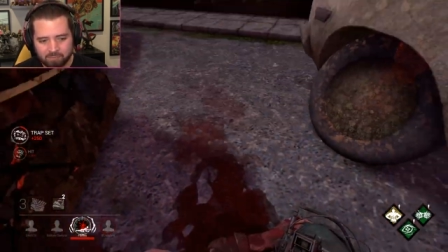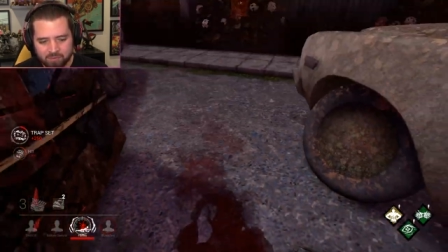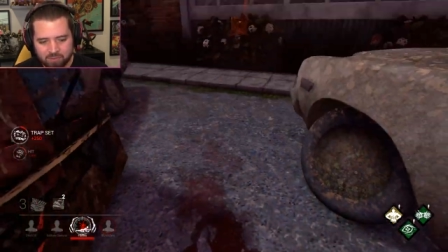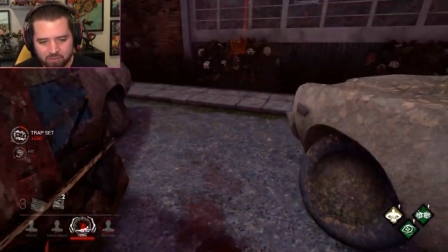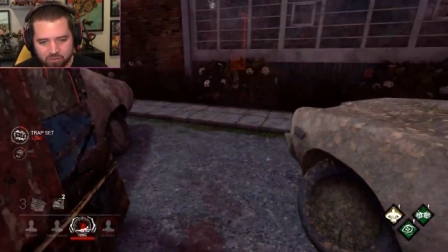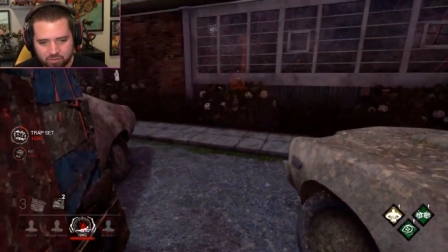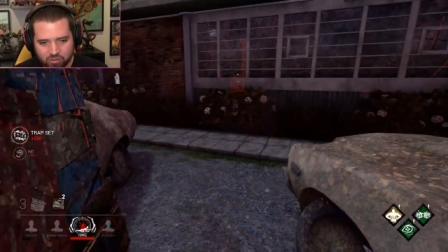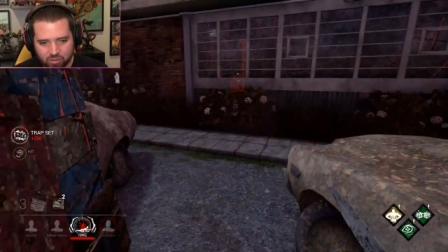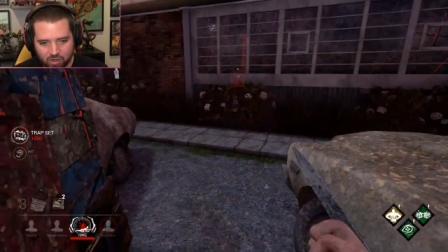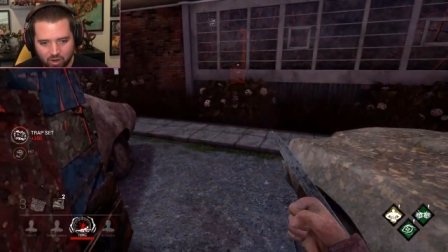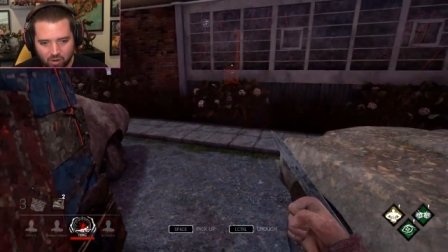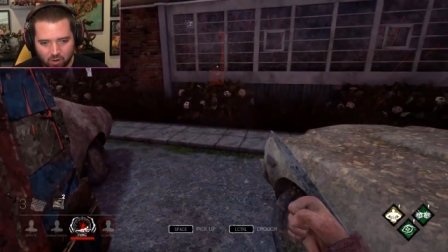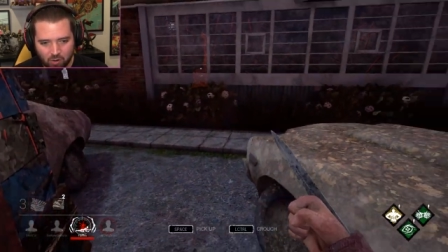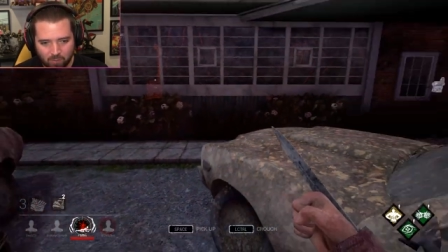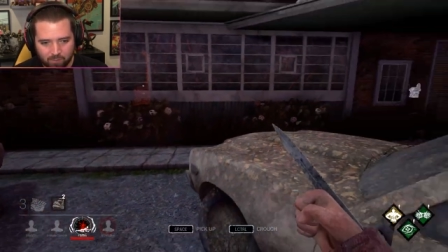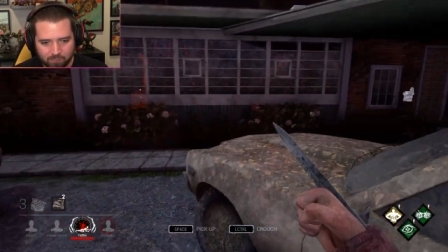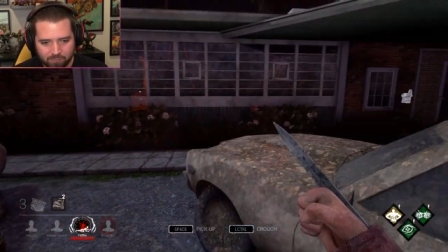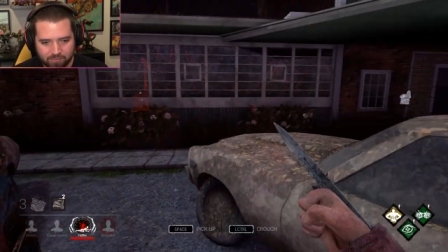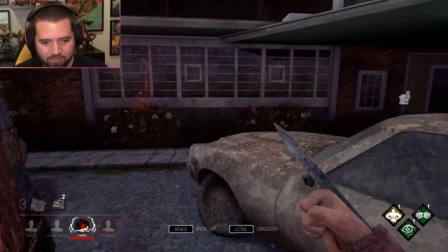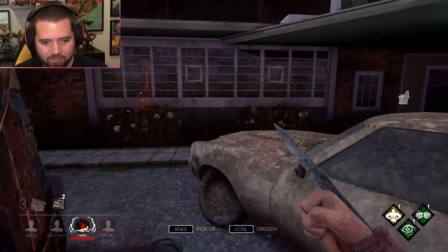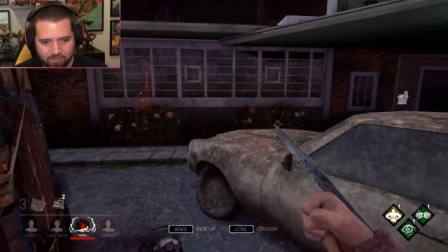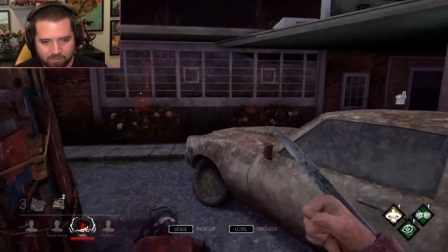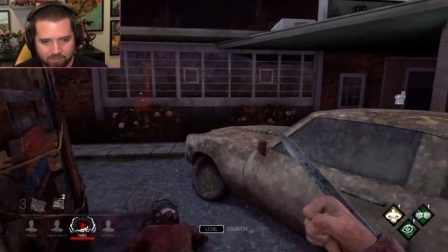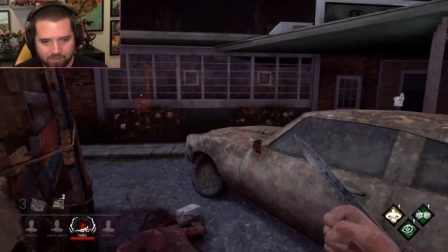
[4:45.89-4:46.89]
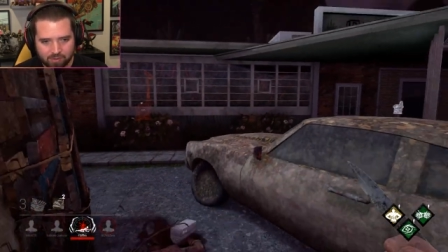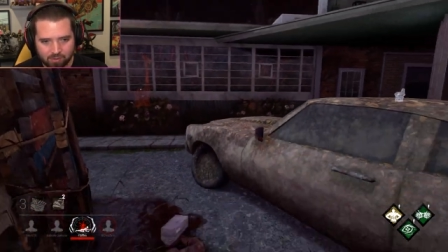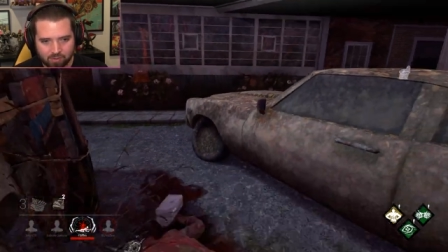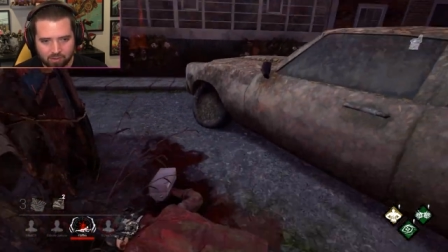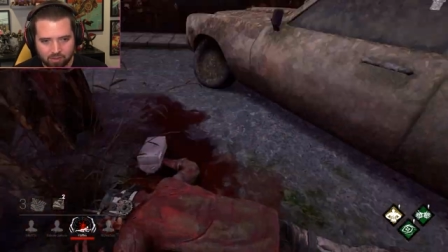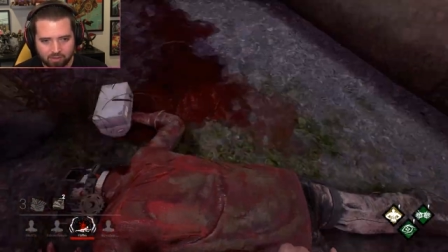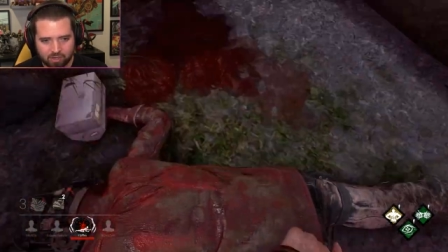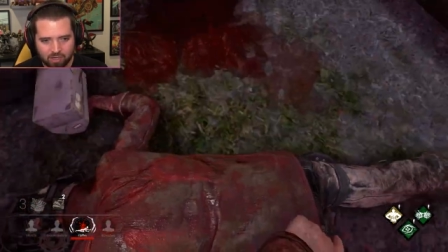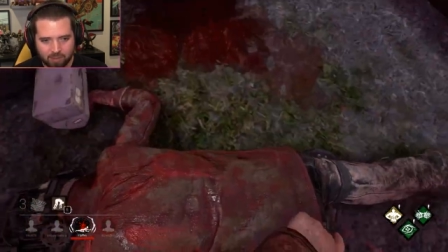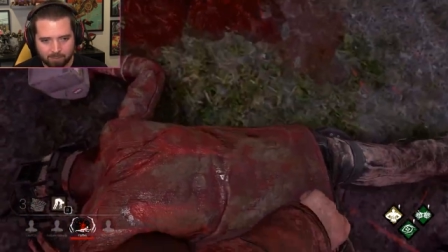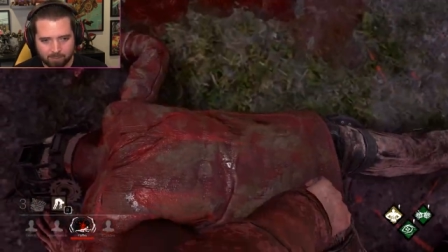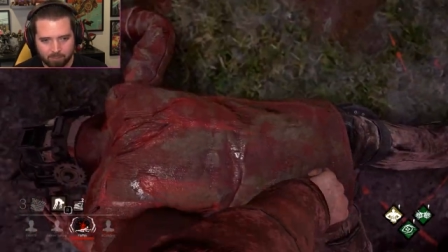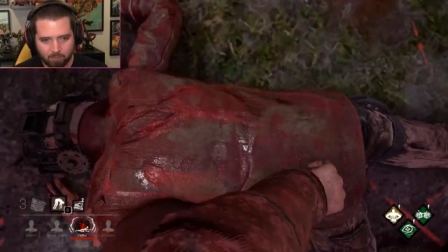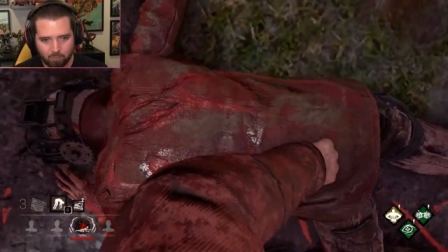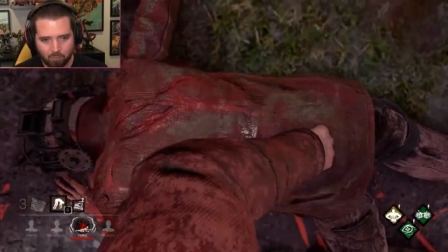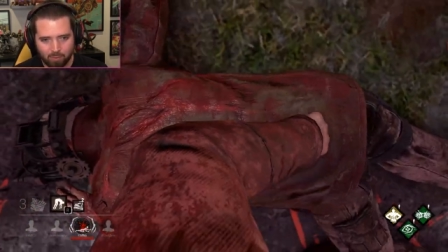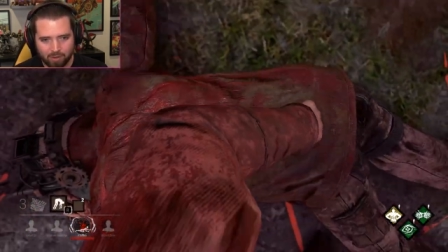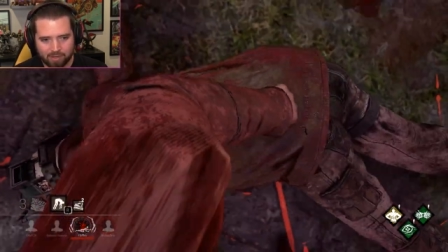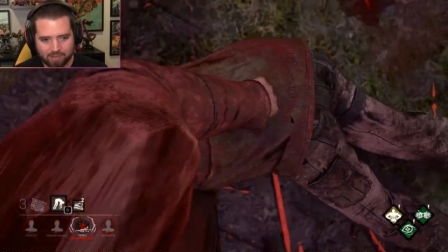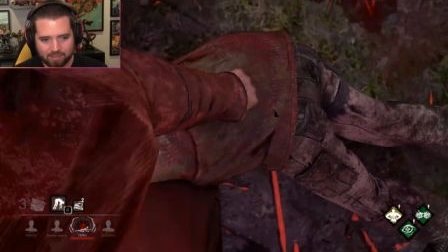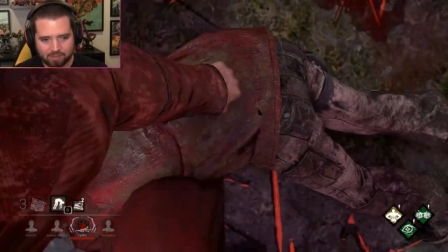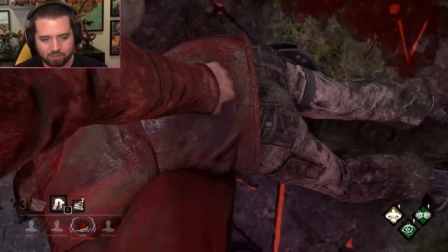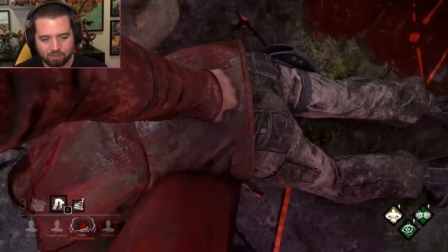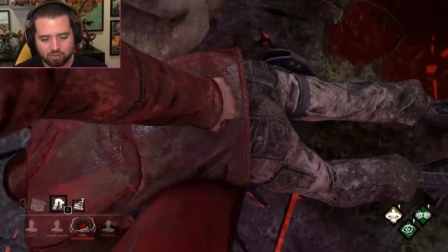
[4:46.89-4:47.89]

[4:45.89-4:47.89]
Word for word: So there are a couple ways,